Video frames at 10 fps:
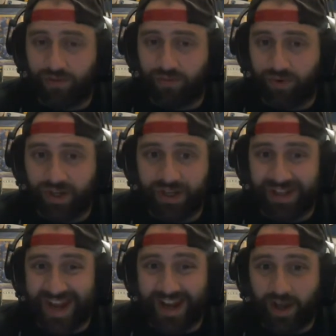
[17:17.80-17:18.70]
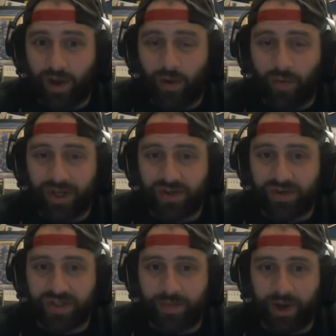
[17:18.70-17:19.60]
really let it go when he
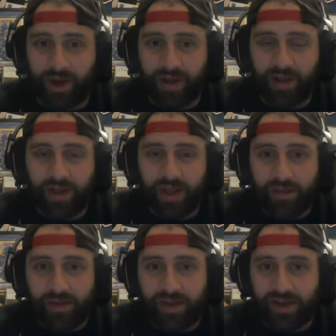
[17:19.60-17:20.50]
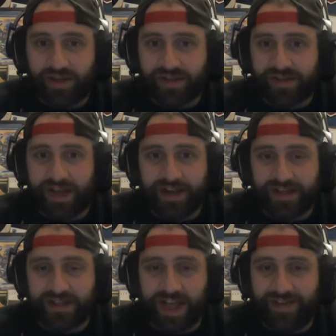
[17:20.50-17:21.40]
shoots the puck, because I
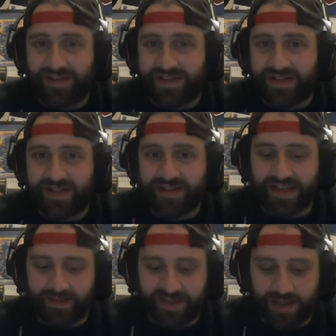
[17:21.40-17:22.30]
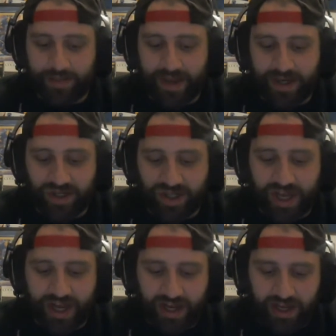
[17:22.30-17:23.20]
just haven't seen the same zip on his
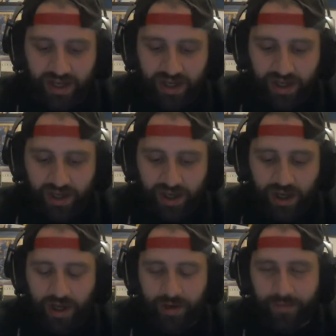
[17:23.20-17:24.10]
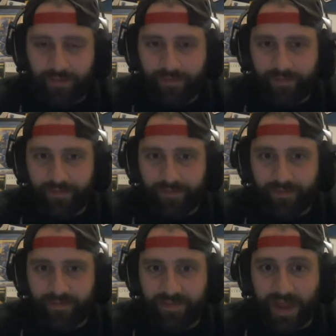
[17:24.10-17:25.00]
shot that
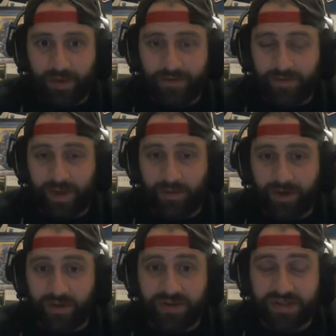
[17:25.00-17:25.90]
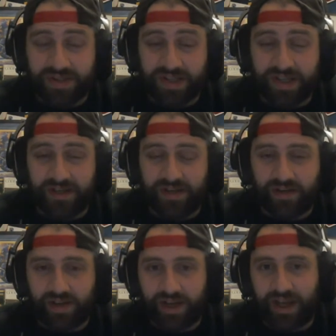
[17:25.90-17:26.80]
we're used to seeing.
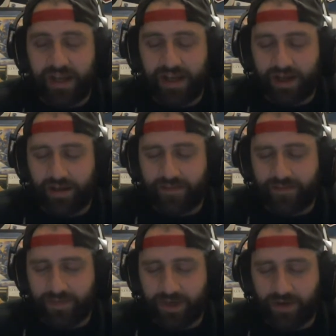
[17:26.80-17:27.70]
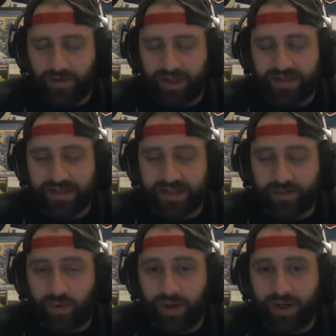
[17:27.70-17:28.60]
It's
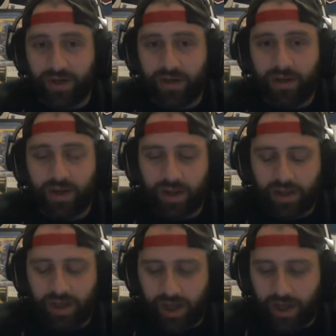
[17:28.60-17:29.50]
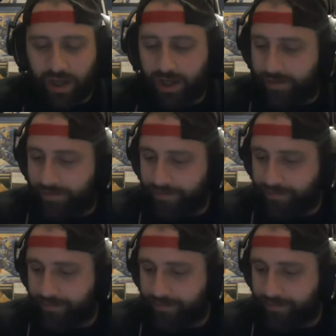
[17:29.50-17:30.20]
disappointing. But